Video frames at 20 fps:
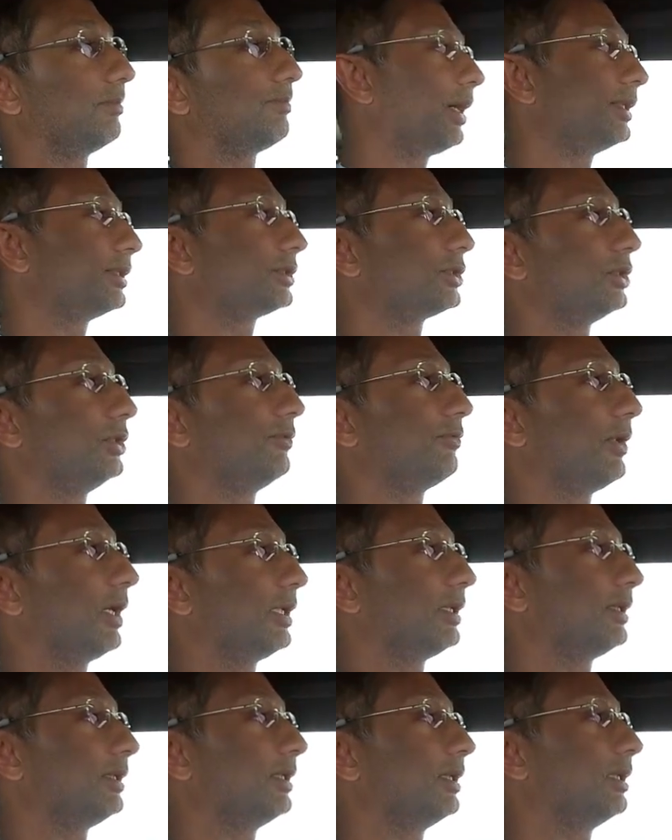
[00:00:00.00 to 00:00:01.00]
All right, so you
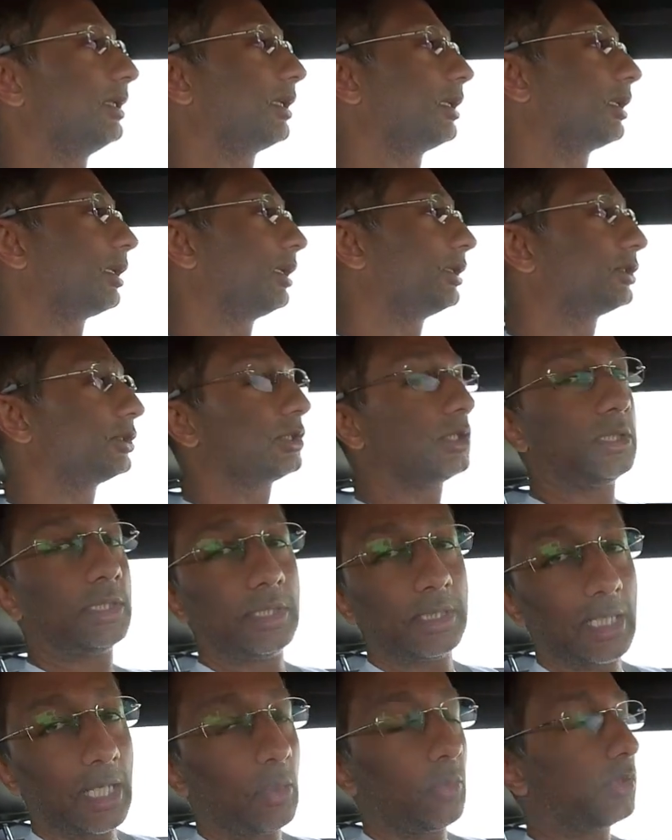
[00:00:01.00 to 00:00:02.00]
finally did the clutch.
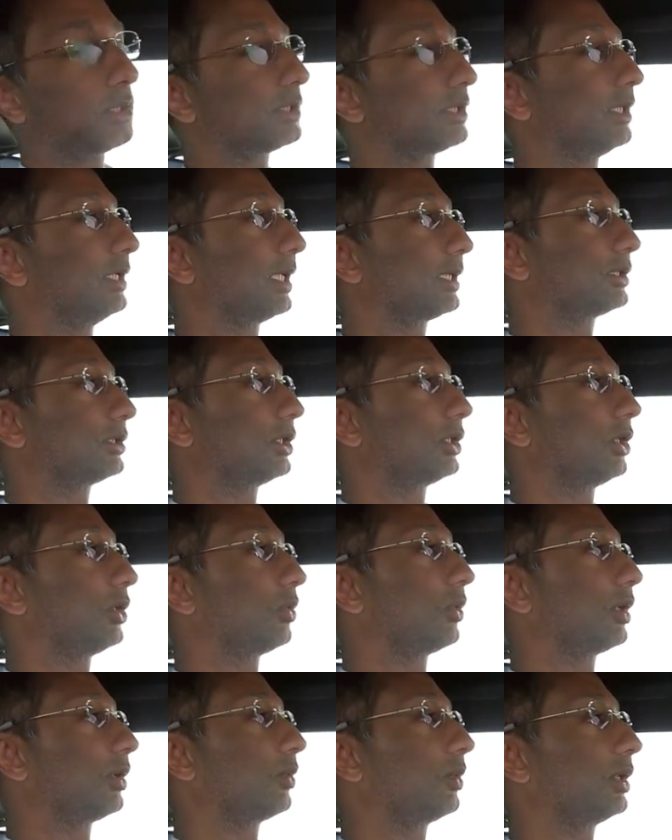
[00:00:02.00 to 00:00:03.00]
Now what's the next thing you
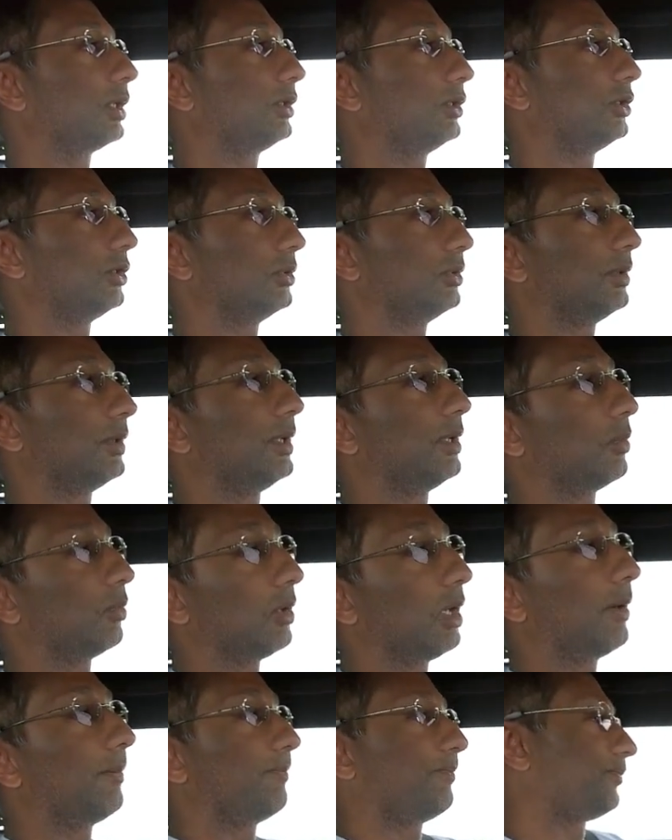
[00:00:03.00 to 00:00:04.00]
want to do?
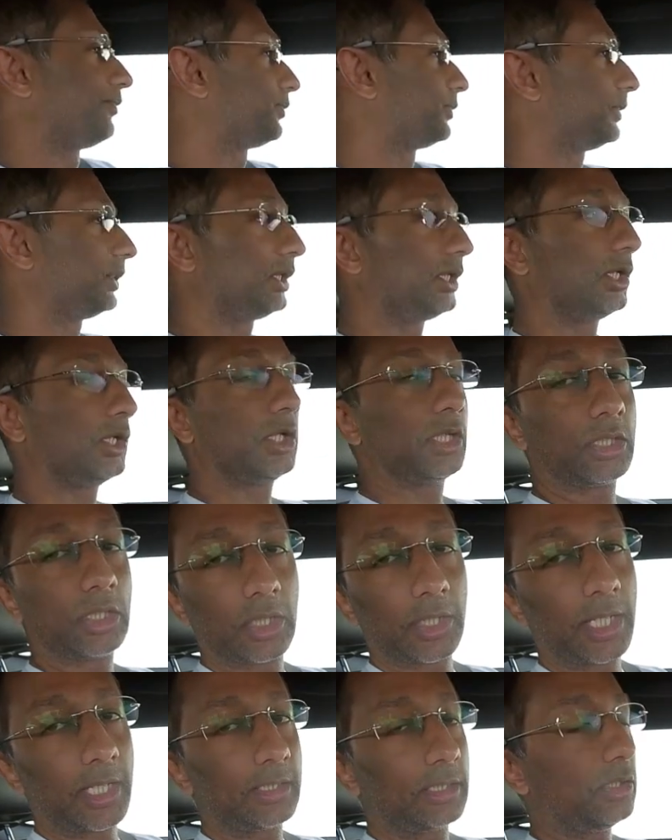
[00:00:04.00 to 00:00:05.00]
Well, gonna
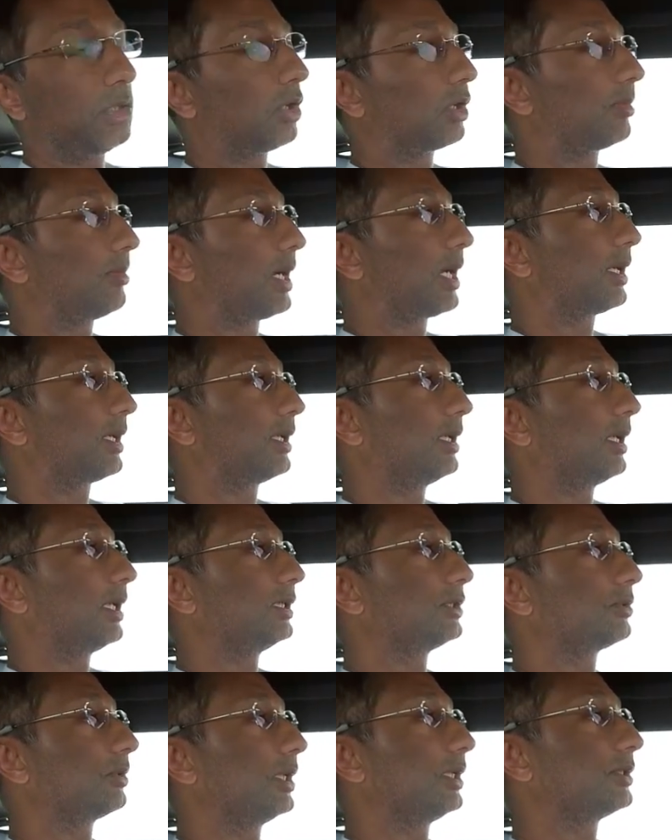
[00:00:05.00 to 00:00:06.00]
look at the automatic
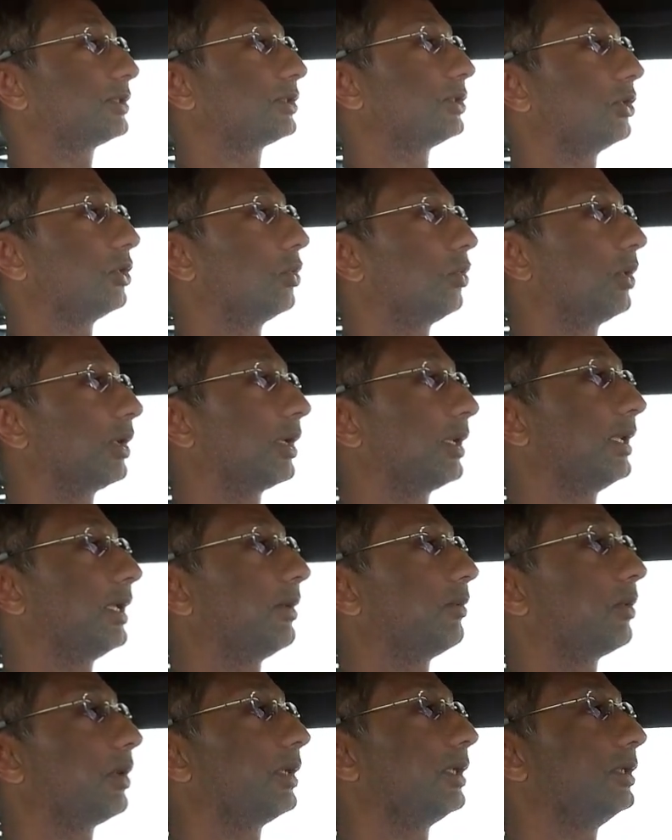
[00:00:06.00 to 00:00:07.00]
guys, right? So what do
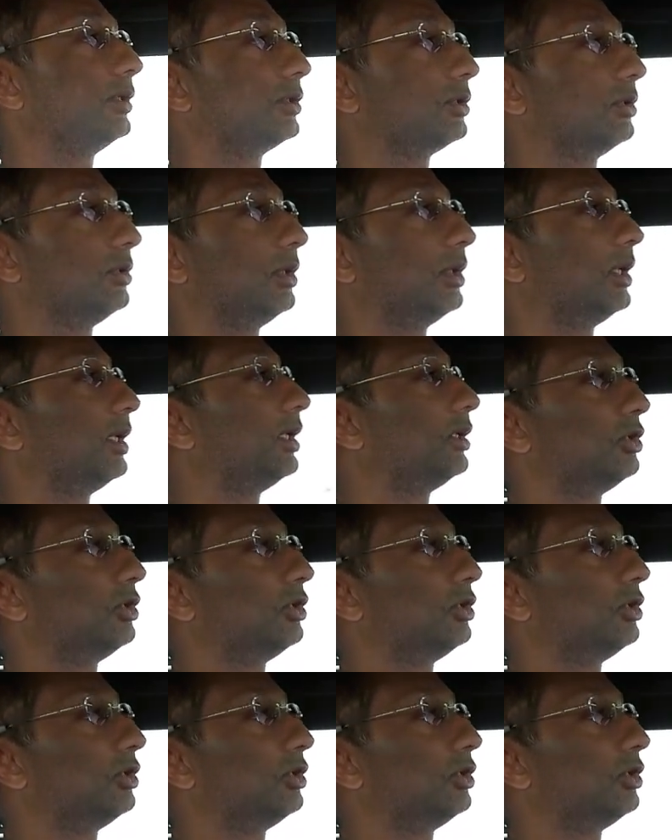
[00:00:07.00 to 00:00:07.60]
they run into?